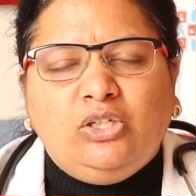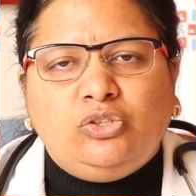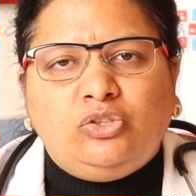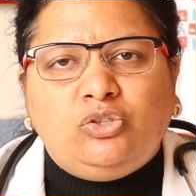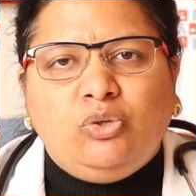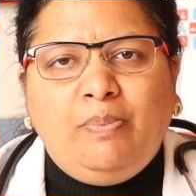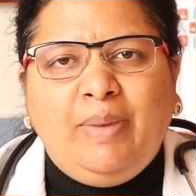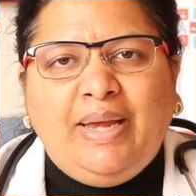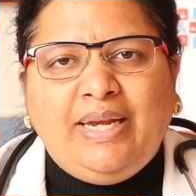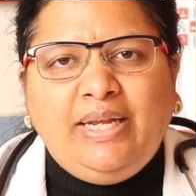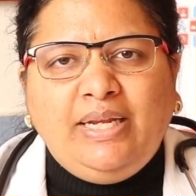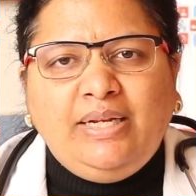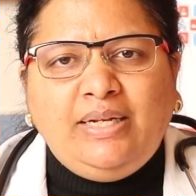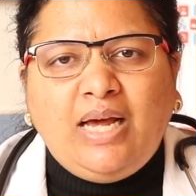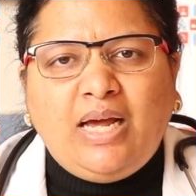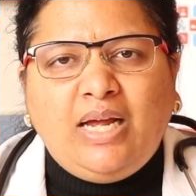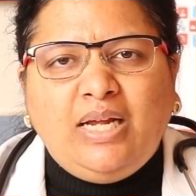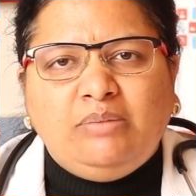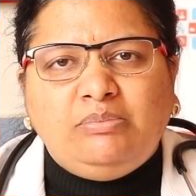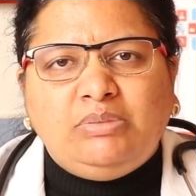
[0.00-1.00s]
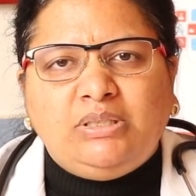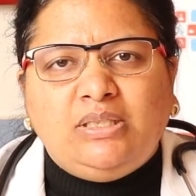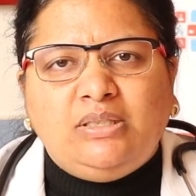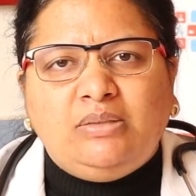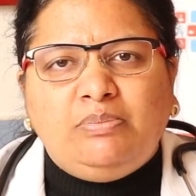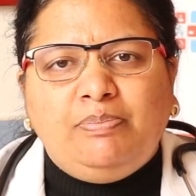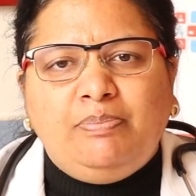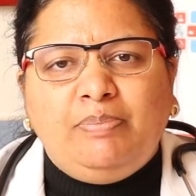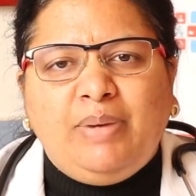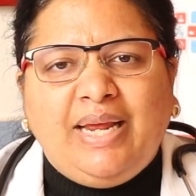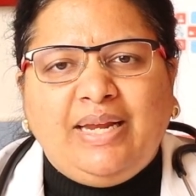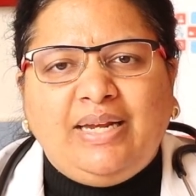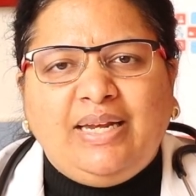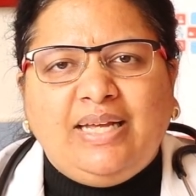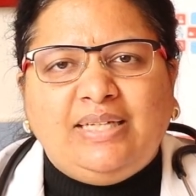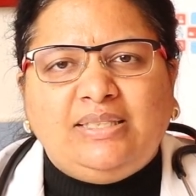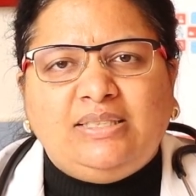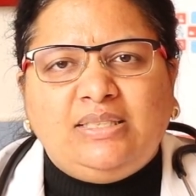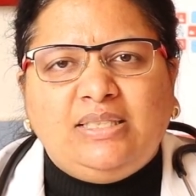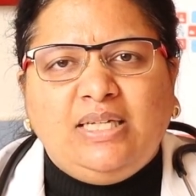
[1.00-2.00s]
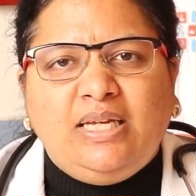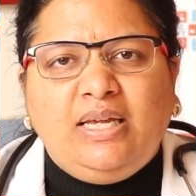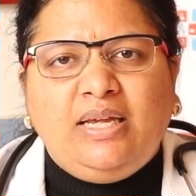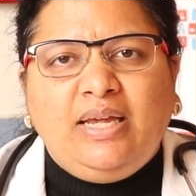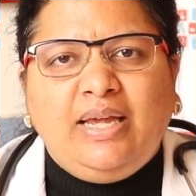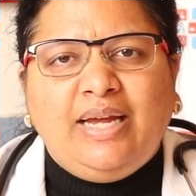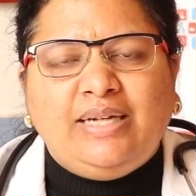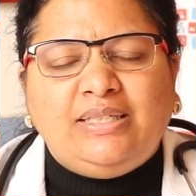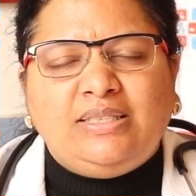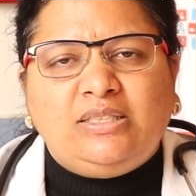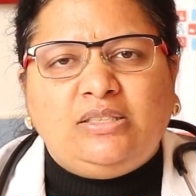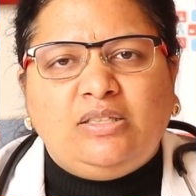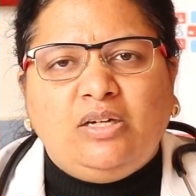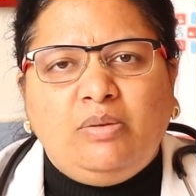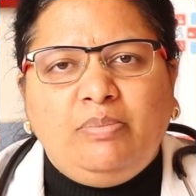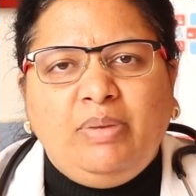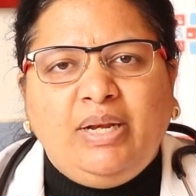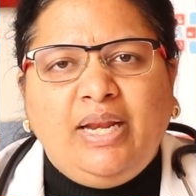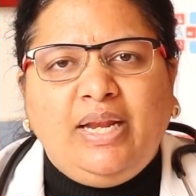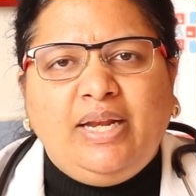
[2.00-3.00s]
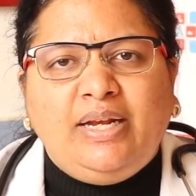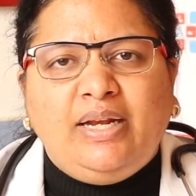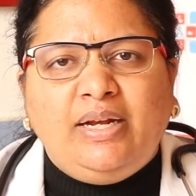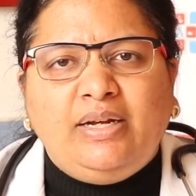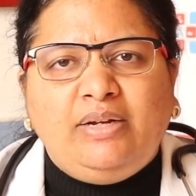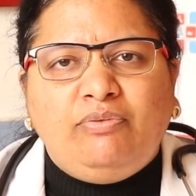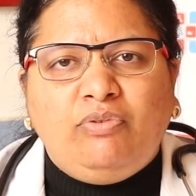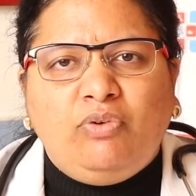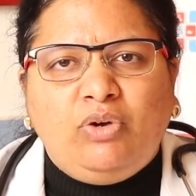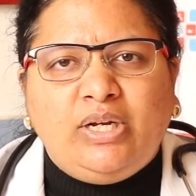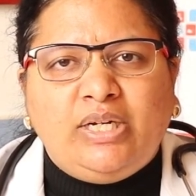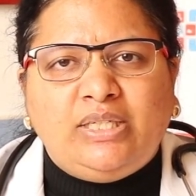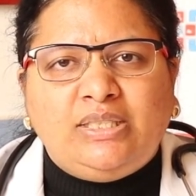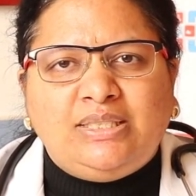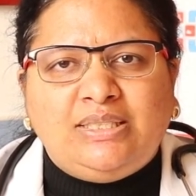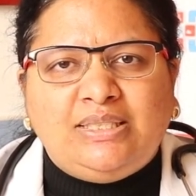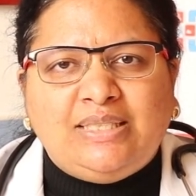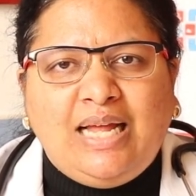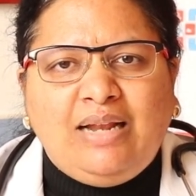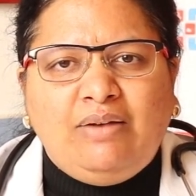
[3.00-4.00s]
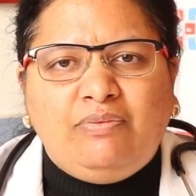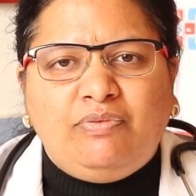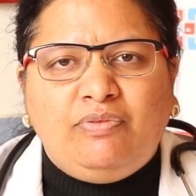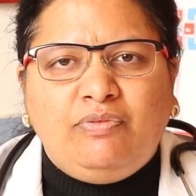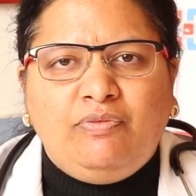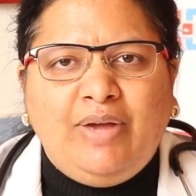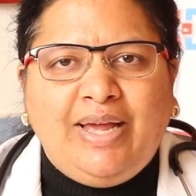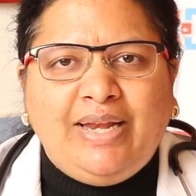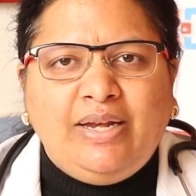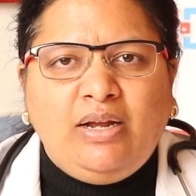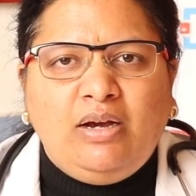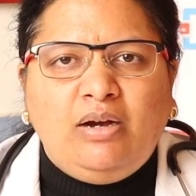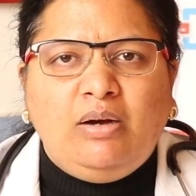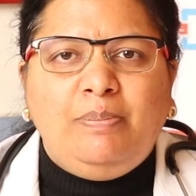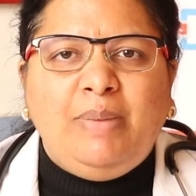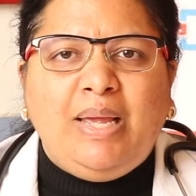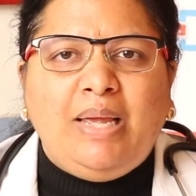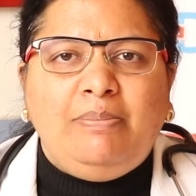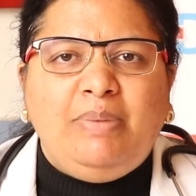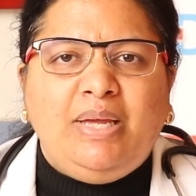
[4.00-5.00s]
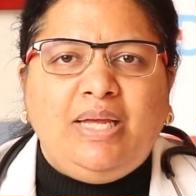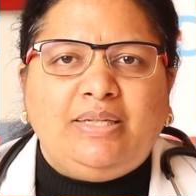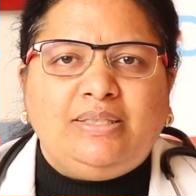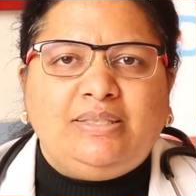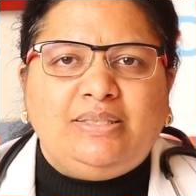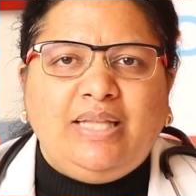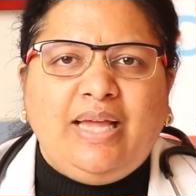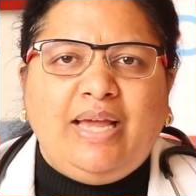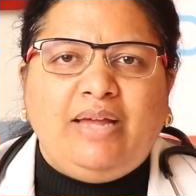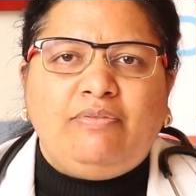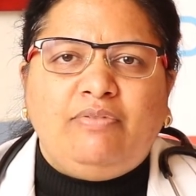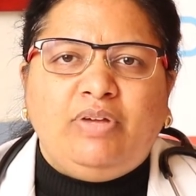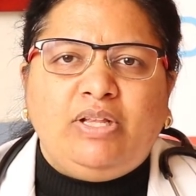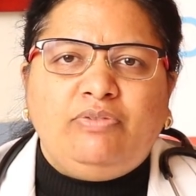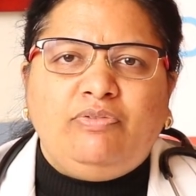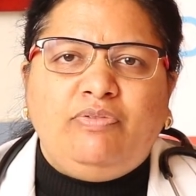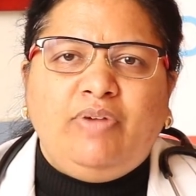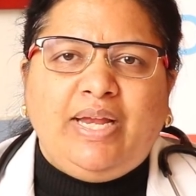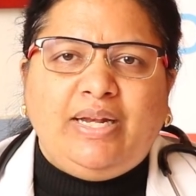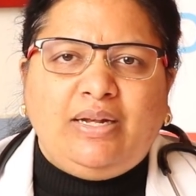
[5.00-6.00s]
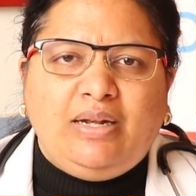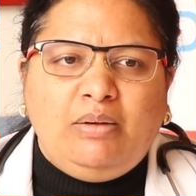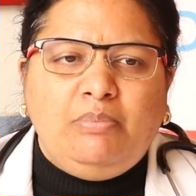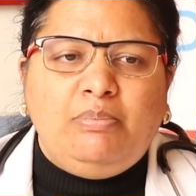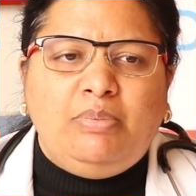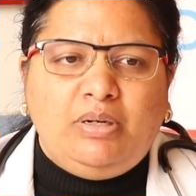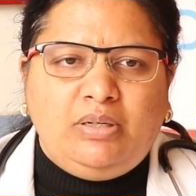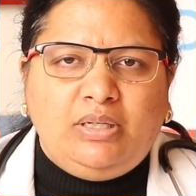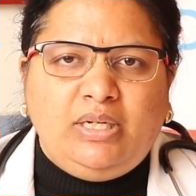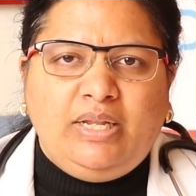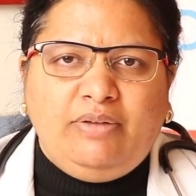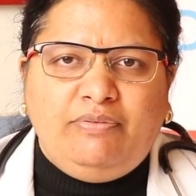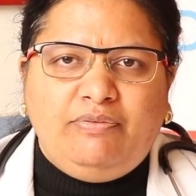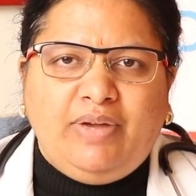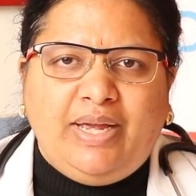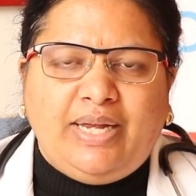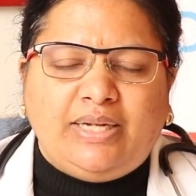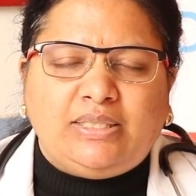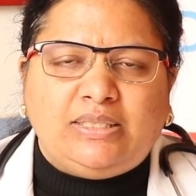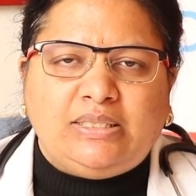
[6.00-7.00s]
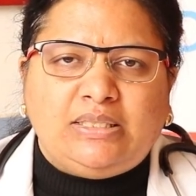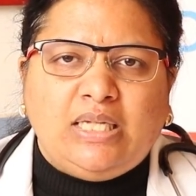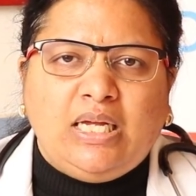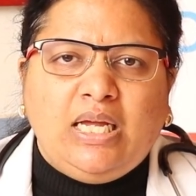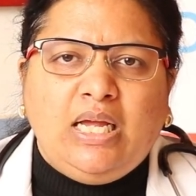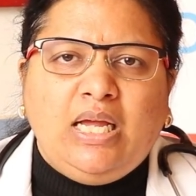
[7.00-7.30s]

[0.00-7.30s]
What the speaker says: So many times the pregnancy gets terminated for itself when a baby is there with fatal birth defects.